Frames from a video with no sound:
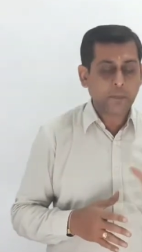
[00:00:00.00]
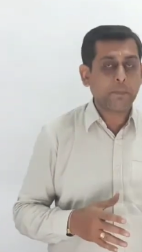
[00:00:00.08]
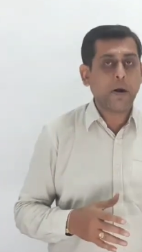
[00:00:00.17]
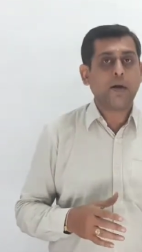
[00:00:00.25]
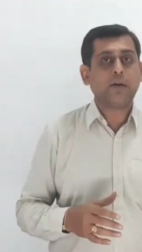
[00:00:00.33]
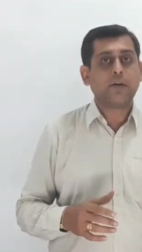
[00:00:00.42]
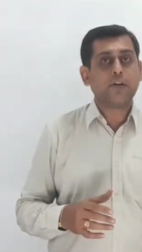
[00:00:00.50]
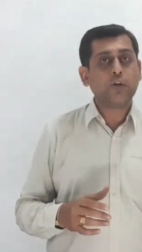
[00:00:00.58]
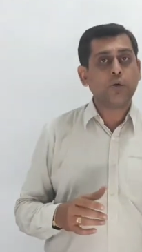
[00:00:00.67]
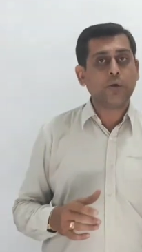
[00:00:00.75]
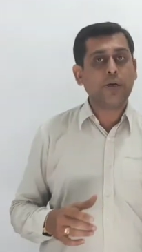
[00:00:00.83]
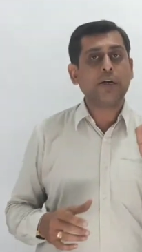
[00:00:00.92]
But
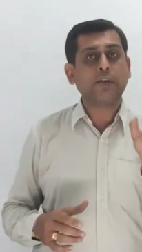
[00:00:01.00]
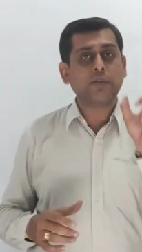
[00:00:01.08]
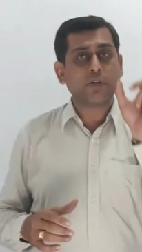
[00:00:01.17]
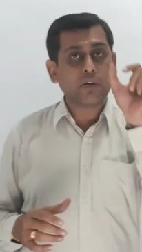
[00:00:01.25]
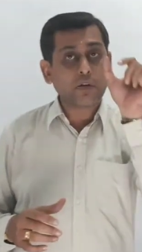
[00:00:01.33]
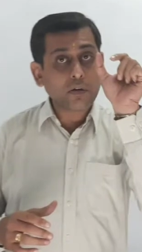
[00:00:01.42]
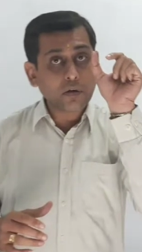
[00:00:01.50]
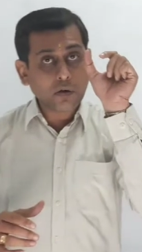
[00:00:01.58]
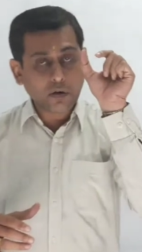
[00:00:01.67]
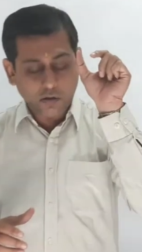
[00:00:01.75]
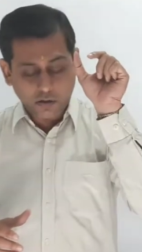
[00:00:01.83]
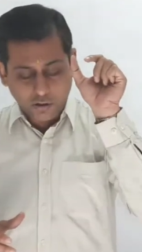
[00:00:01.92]
units
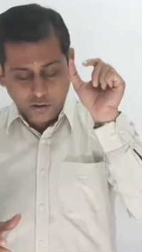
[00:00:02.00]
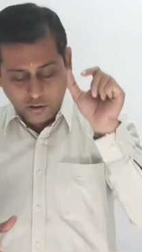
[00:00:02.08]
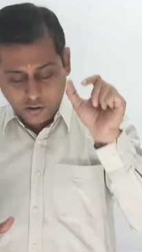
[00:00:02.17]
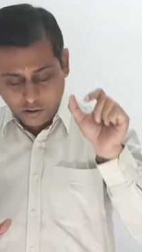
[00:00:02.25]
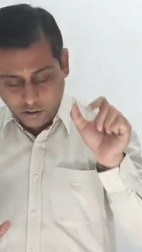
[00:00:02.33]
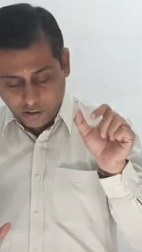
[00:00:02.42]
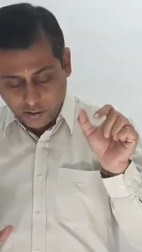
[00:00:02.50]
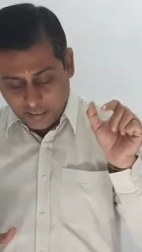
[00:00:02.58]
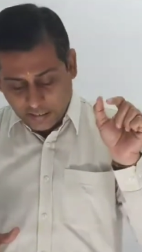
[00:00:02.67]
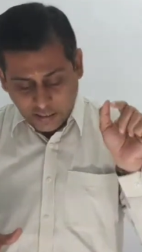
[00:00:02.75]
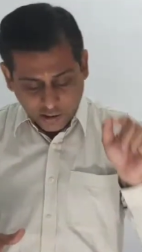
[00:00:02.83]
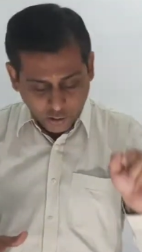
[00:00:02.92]

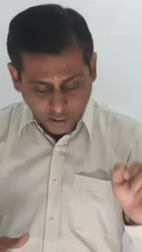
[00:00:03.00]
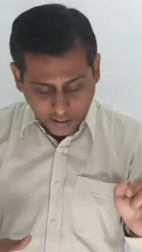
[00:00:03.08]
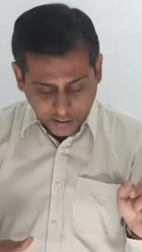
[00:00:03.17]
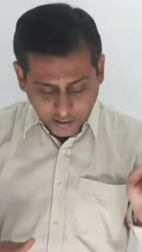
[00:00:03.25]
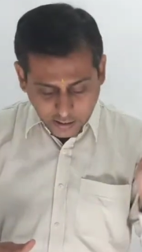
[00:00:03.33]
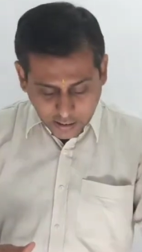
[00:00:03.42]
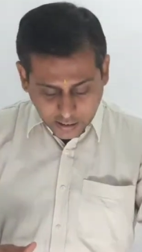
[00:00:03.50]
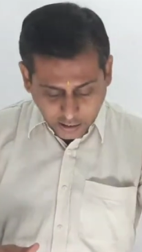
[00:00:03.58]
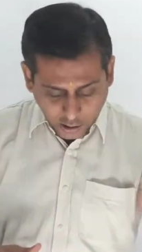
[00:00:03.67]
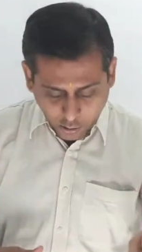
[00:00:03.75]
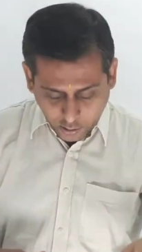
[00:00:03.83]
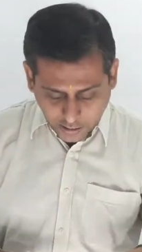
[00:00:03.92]
in the unit
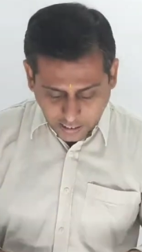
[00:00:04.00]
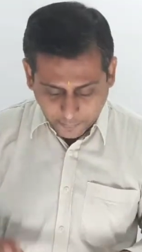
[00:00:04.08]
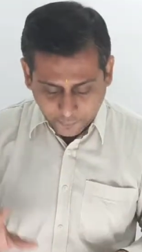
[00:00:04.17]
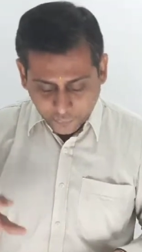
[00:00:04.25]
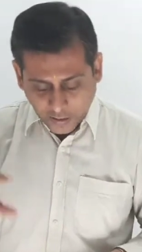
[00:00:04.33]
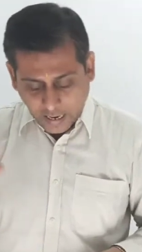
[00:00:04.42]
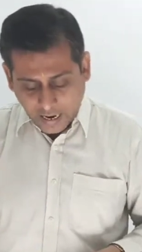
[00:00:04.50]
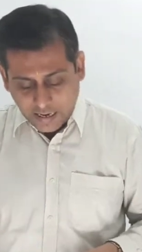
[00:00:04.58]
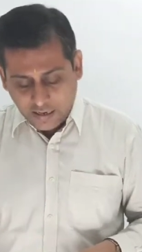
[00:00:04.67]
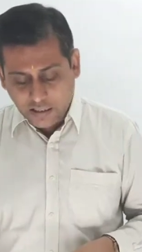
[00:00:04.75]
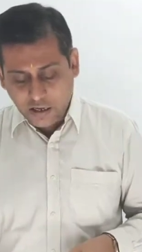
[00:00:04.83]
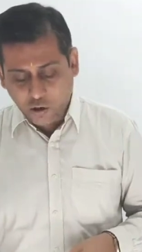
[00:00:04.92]
kilogram
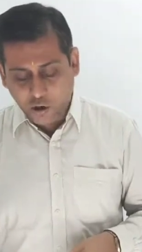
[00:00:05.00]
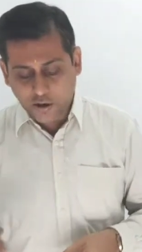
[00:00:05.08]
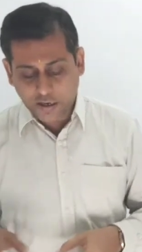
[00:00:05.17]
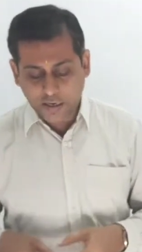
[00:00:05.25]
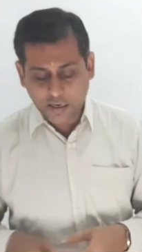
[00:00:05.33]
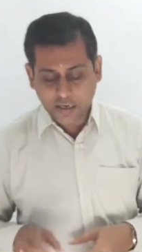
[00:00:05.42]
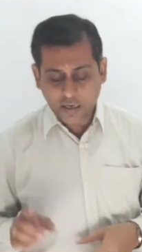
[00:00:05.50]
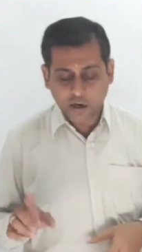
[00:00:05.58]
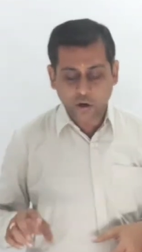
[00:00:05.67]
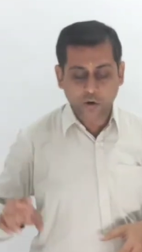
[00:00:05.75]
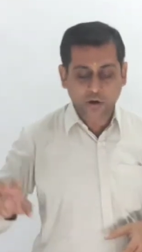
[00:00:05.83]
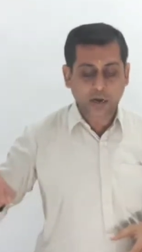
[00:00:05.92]
and in the quantity
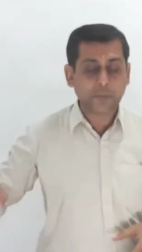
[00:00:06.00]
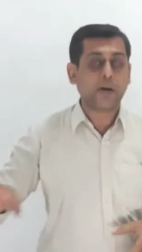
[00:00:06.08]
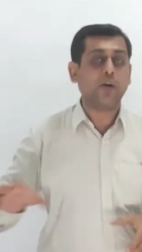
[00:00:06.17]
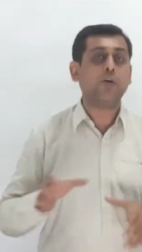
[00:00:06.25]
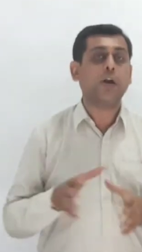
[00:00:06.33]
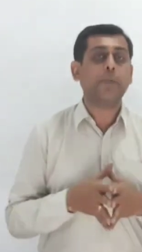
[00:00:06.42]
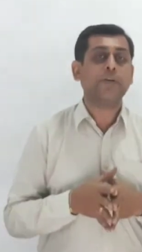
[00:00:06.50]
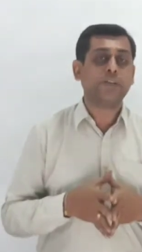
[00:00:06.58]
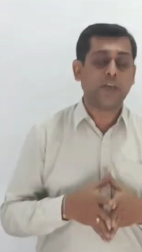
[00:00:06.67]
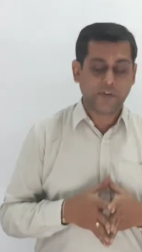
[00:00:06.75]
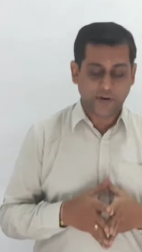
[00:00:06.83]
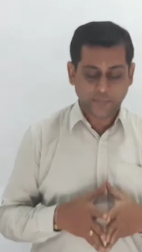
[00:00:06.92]
kilogram is
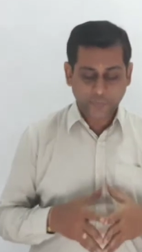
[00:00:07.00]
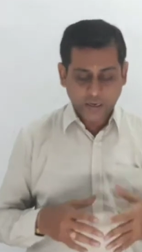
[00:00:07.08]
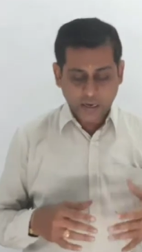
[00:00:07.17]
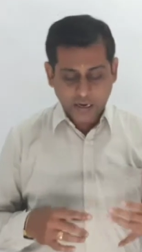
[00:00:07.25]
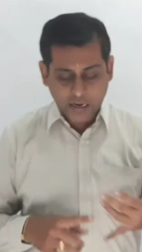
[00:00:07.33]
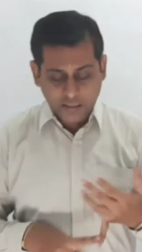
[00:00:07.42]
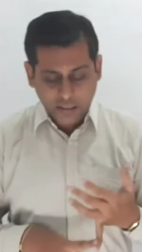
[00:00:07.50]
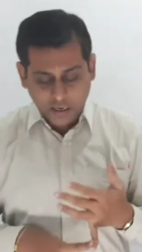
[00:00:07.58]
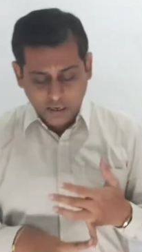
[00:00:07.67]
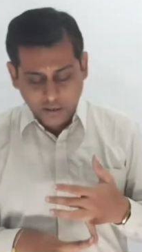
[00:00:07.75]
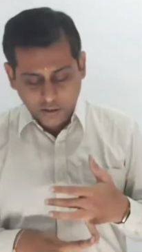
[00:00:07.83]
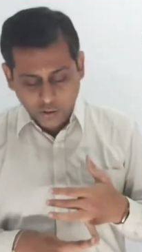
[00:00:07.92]
given. In
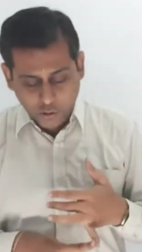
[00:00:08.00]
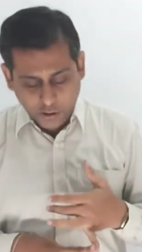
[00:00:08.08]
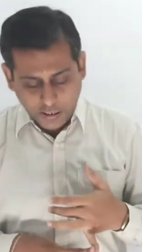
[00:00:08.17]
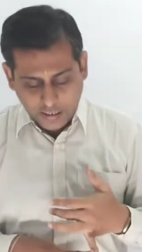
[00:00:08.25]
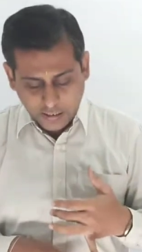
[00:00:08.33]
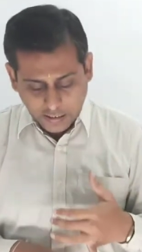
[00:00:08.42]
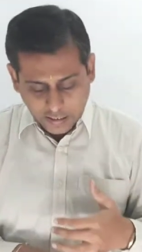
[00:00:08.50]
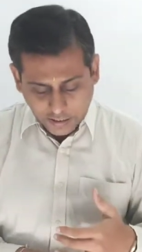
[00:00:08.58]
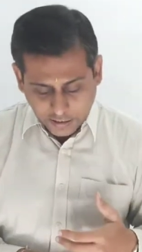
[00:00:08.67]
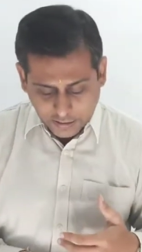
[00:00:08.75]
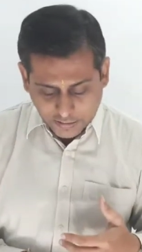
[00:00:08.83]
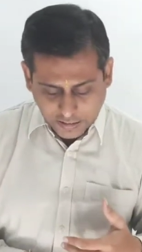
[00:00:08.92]
the unit
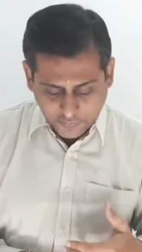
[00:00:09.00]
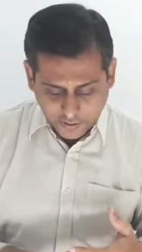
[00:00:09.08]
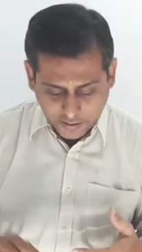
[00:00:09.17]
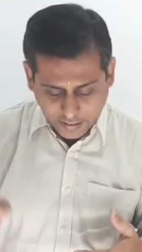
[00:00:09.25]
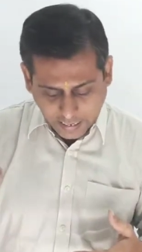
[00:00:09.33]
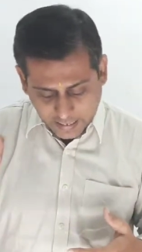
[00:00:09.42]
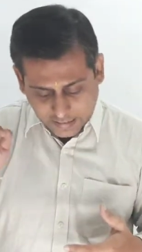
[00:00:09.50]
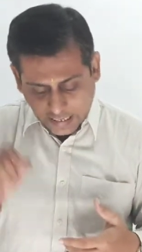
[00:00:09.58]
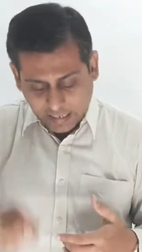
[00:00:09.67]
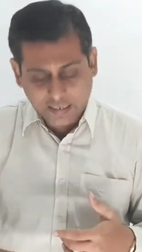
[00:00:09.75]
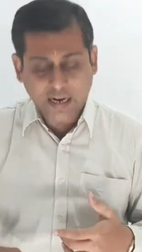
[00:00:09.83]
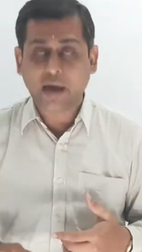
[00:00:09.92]
liter is given at
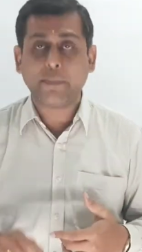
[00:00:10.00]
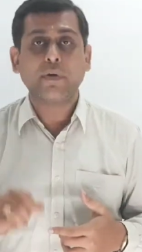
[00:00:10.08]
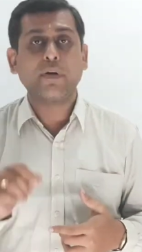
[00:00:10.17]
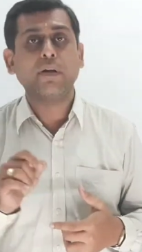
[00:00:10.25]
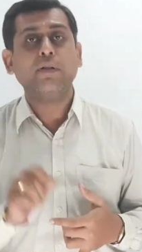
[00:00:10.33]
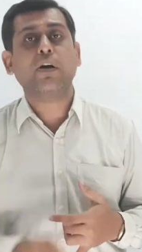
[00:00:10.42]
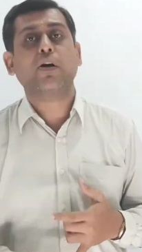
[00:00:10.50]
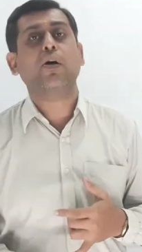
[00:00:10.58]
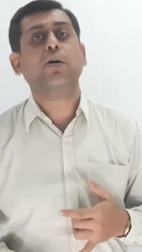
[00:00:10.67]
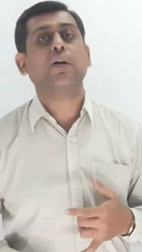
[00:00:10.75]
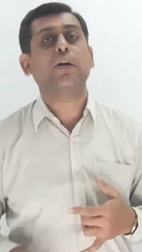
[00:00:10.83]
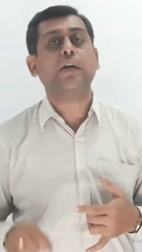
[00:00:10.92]
that time, in the
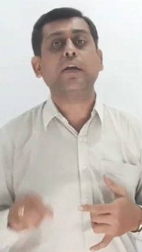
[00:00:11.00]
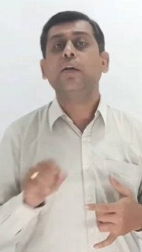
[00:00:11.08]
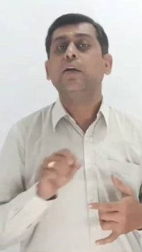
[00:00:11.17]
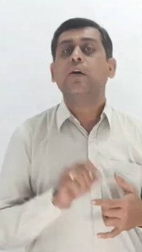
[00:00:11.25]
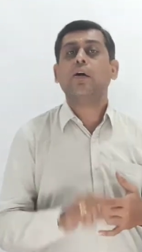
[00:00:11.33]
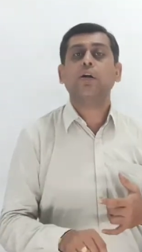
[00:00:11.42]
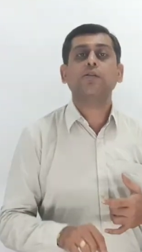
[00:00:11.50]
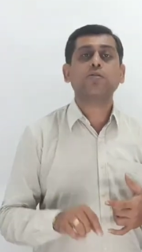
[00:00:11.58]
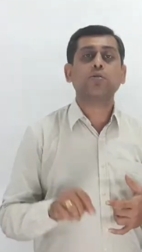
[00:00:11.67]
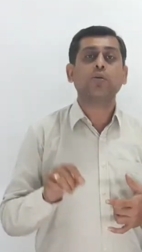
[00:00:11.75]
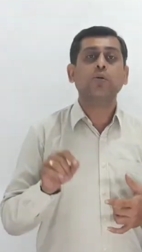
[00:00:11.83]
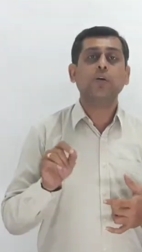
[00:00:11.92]
quantity
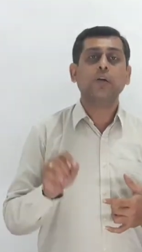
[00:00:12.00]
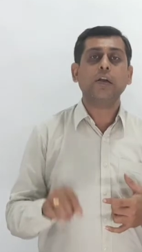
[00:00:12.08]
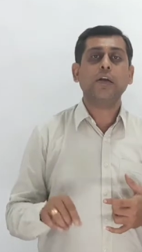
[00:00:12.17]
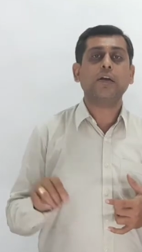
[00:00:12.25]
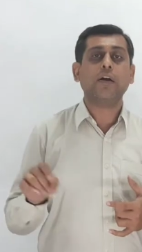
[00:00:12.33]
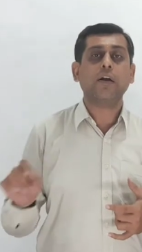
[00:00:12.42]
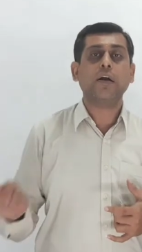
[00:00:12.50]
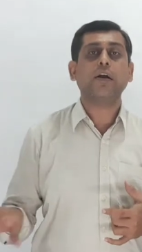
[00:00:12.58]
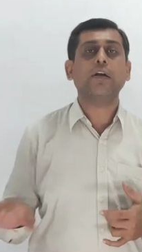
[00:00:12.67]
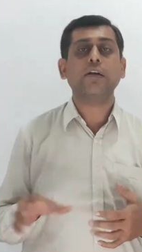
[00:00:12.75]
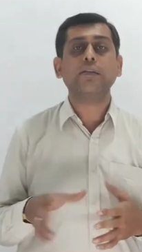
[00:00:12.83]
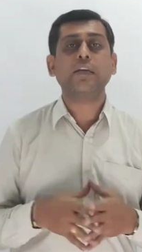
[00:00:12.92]
also
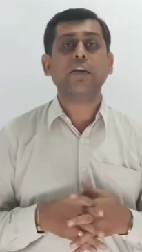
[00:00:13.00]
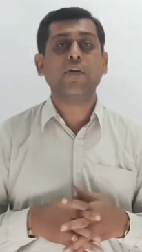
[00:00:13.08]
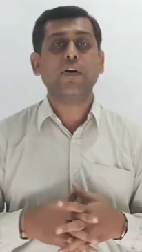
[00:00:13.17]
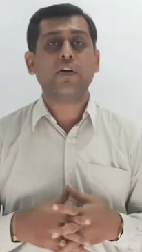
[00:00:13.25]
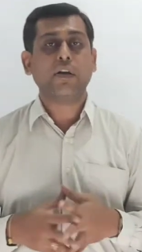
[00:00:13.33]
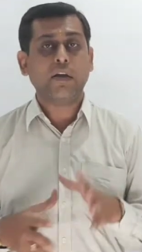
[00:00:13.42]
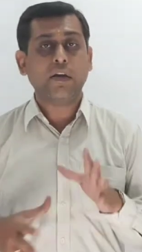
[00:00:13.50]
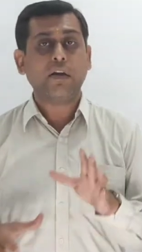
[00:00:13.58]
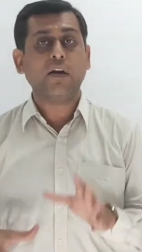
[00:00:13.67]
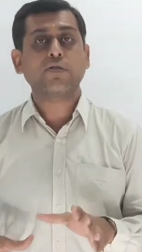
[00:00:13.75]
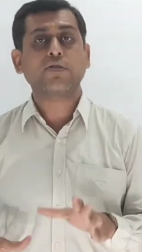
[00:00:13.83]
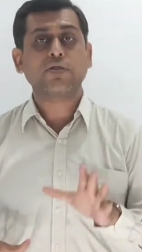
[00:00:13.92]
liter is given in
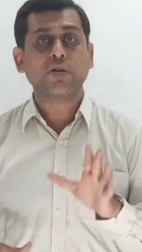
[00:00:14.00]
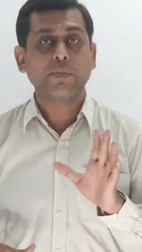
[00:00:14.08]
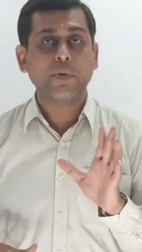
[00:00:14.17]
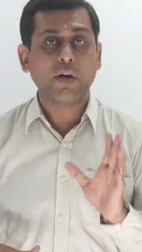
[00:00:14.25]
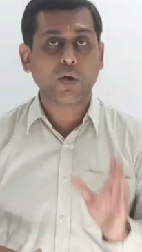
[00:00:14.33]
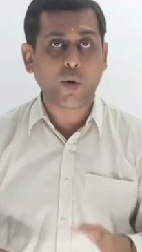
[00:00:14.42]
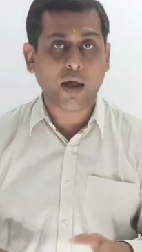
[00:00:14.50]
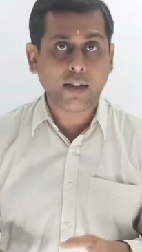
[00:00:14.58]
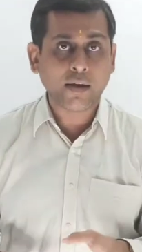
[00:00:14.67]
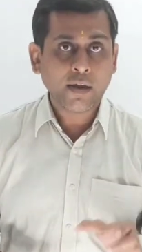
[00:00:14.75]
illustration number 12.